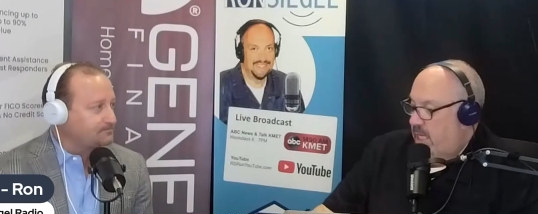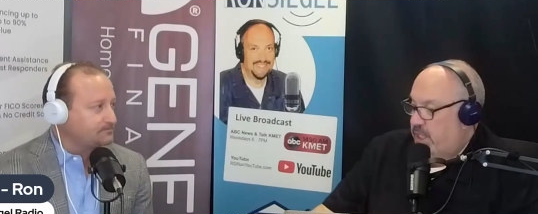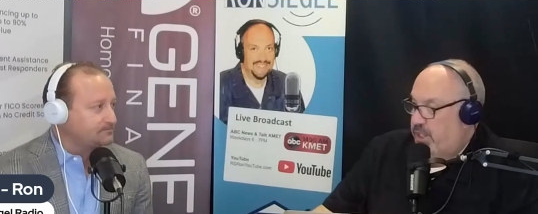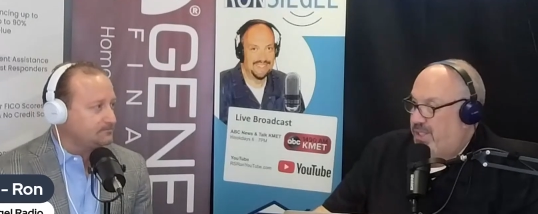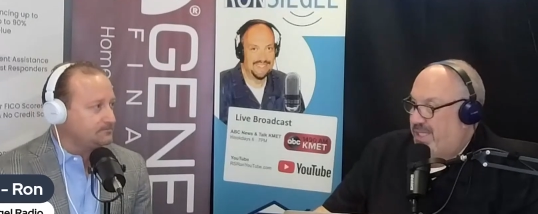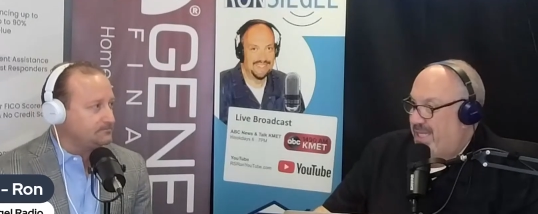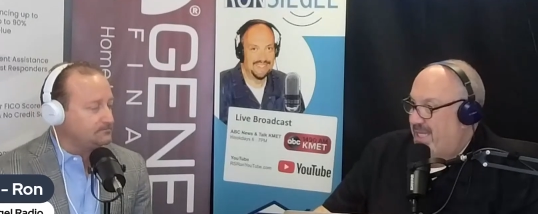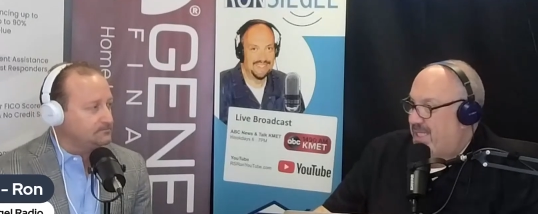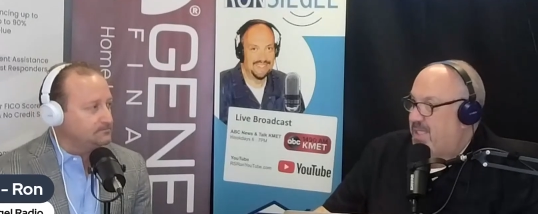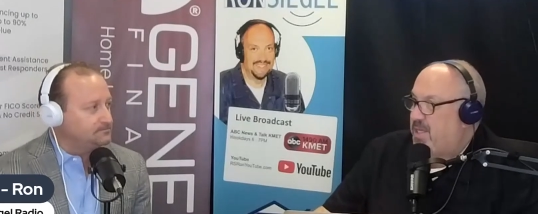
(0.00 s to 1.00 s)
Speaker 1: do you see
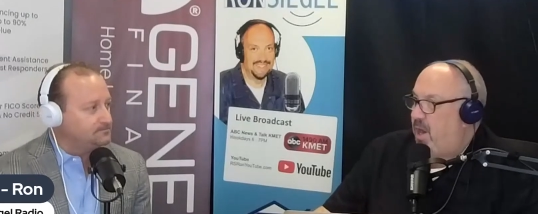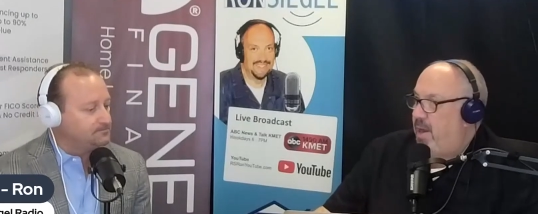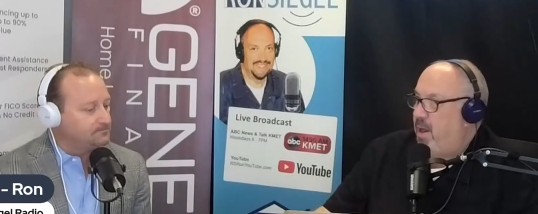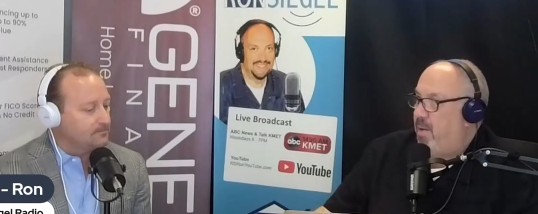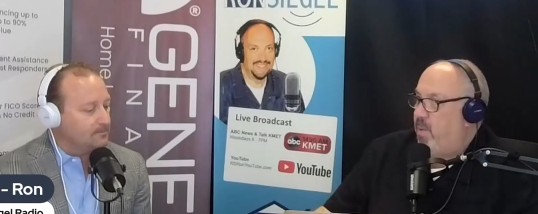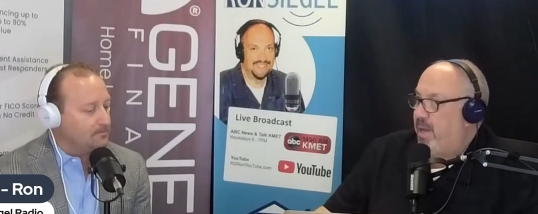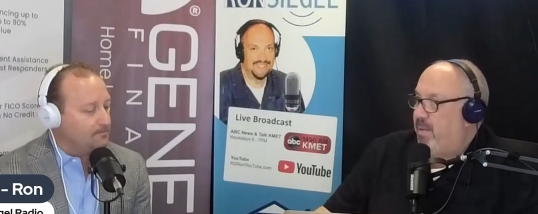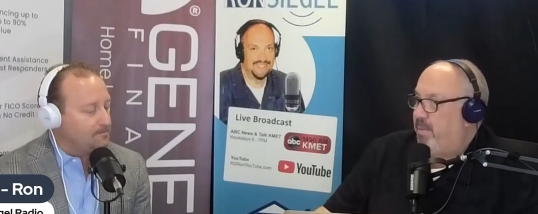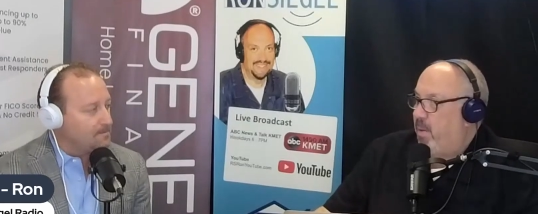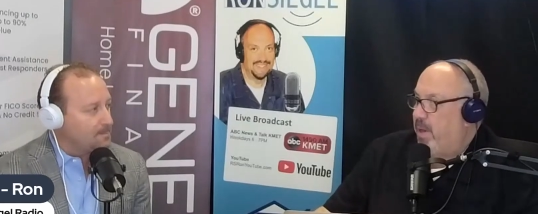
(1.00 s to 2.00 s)
this as go- are we
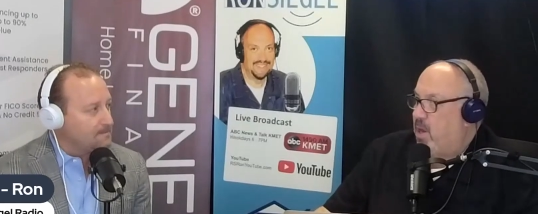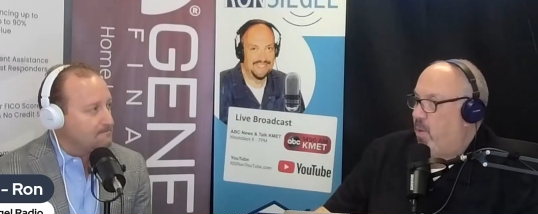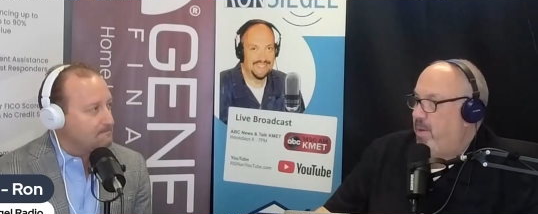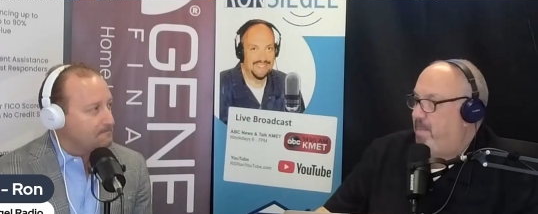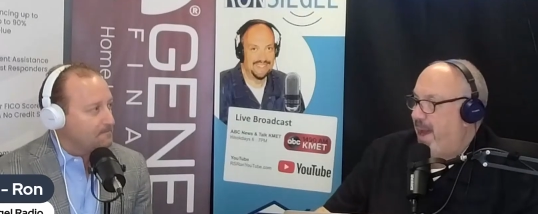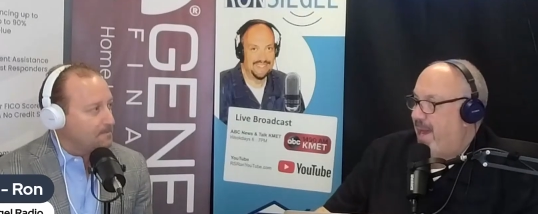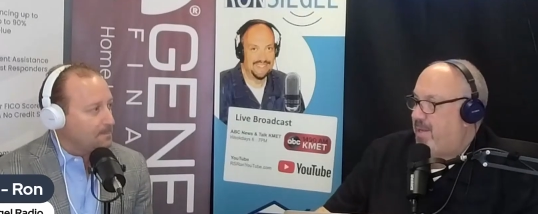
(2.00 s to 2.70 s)
are we going back?